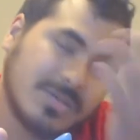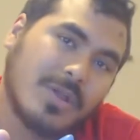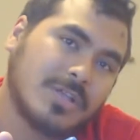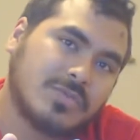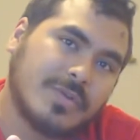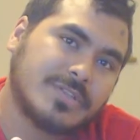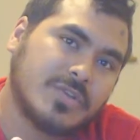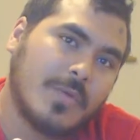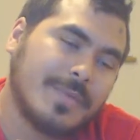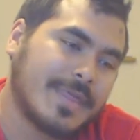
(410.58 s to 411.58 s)
Someone on Twitter
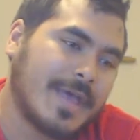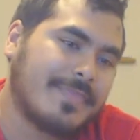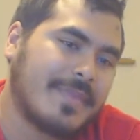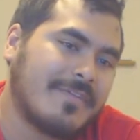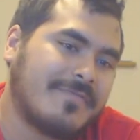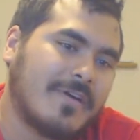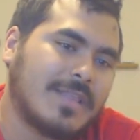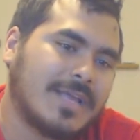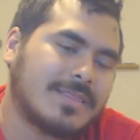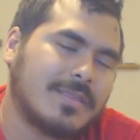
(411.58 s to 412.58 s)
told me that they felt
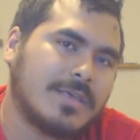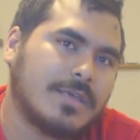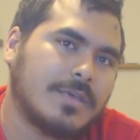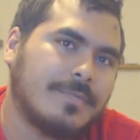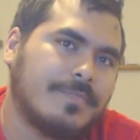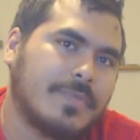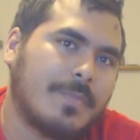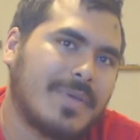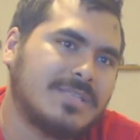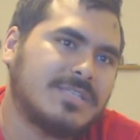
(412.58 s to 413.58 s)
like the
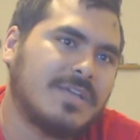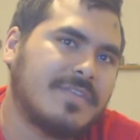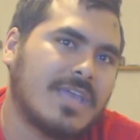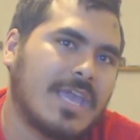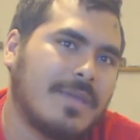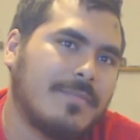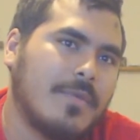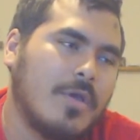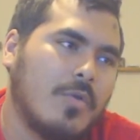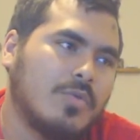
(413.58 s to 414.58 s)
pacing of the game
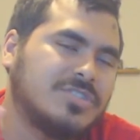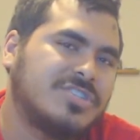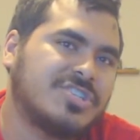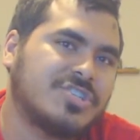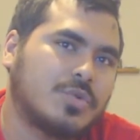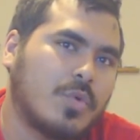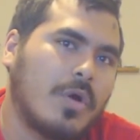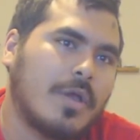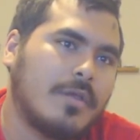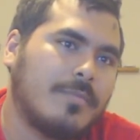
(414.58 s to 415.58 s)
was
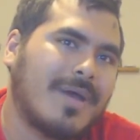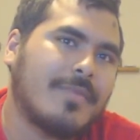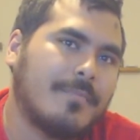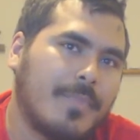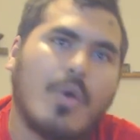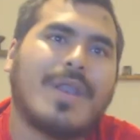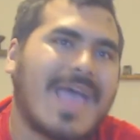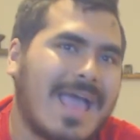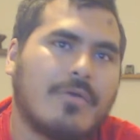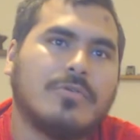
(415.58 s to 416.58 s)
destroyed by the bow and
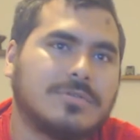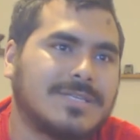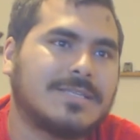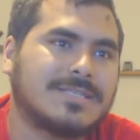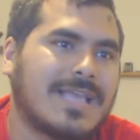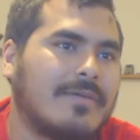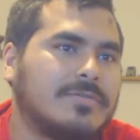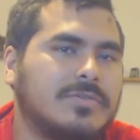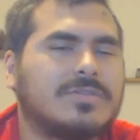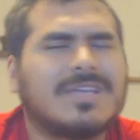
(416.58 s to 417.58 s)
arrows that this guy
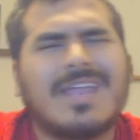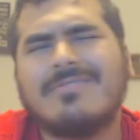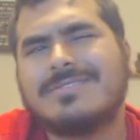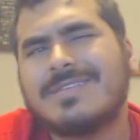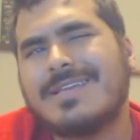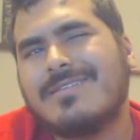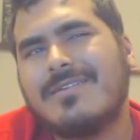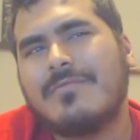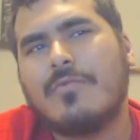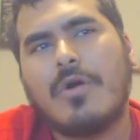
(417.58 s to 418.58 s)
was using. And I was saying,
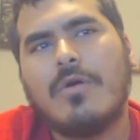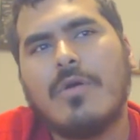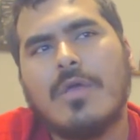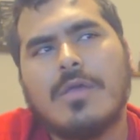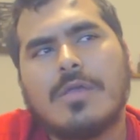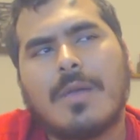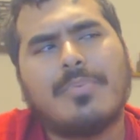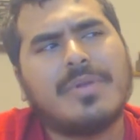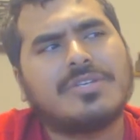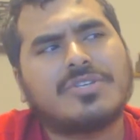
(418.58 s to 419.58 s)
well, I'm
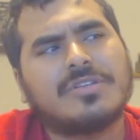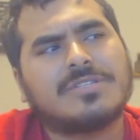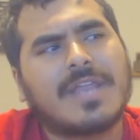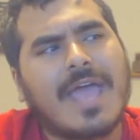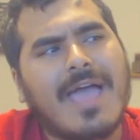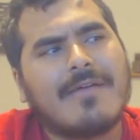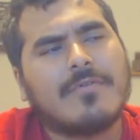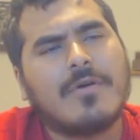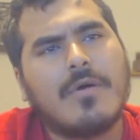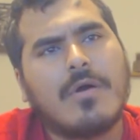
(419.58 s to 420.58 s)
pretty sure it's gonna have
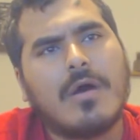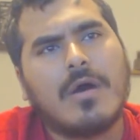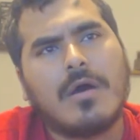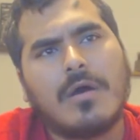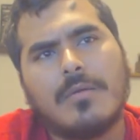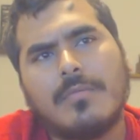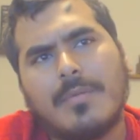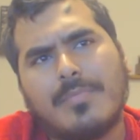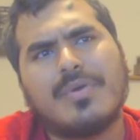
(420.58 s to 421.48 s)
a